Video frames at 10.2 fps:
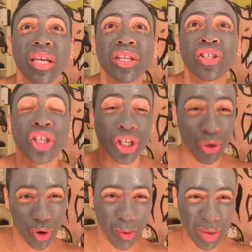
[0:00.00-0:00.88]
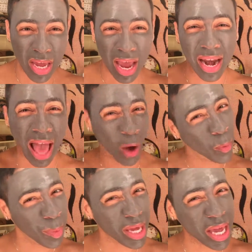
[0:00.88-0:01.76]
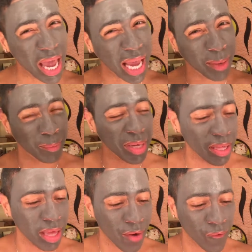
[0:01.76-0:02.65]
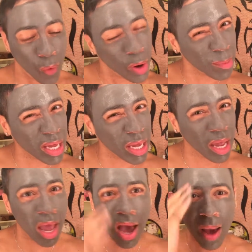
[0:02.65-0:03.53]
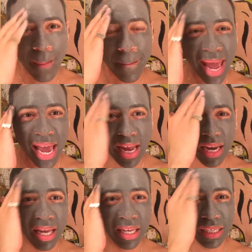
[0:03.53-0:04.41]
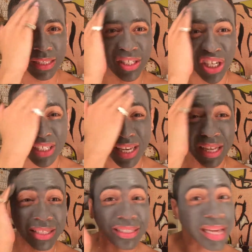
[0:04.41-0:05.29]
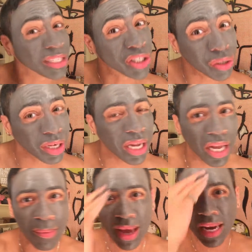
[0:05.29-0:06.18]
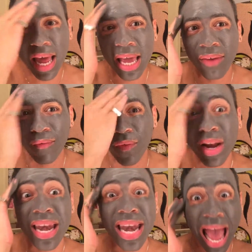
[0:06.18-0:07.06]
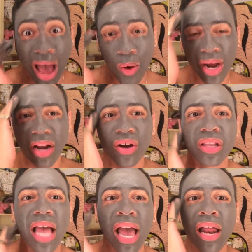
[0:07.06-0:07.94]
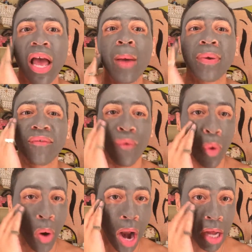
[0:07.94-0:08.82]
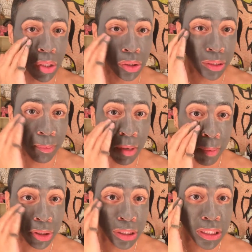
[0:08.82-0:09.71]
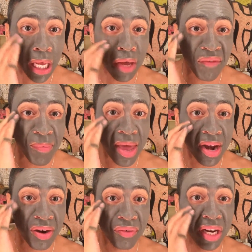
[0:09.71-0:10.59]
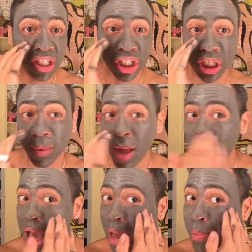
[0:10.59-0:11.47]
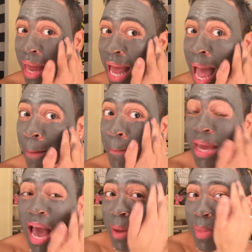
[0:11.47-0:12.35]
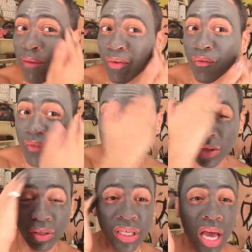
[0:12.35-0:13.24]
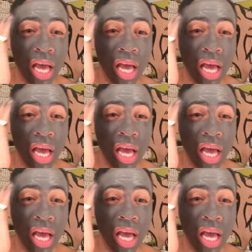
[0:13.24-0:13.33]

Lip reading: secure me and help me and be there for me. A man is just an accessory in my life now, and I learned that. Before, I used to be a person like, if I'm not in a relationship, I am not happy, I am not fulfilled,